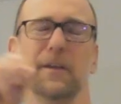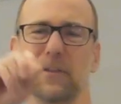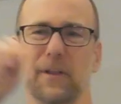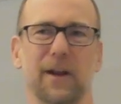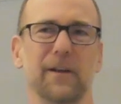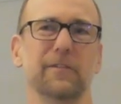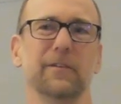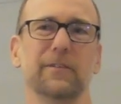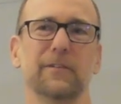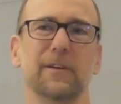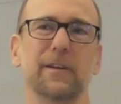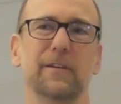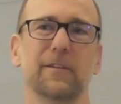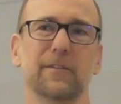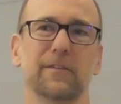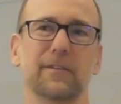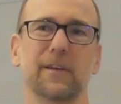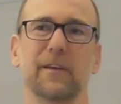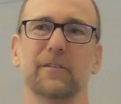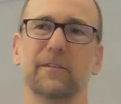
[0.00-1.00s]
that I just need
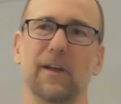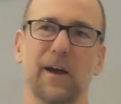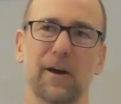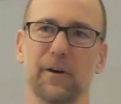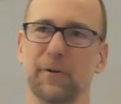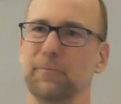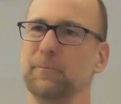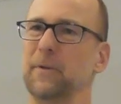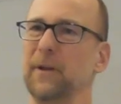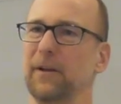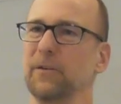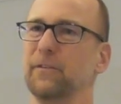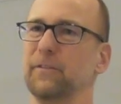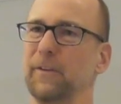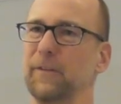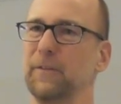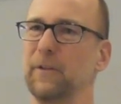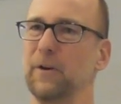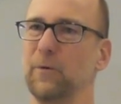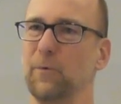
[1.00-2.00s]
to sketch out and
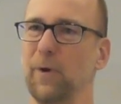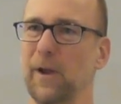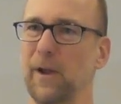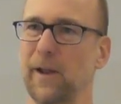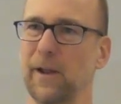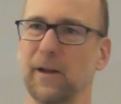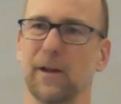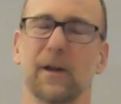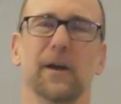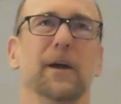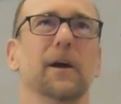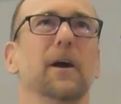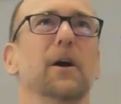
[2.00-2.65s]
send their way,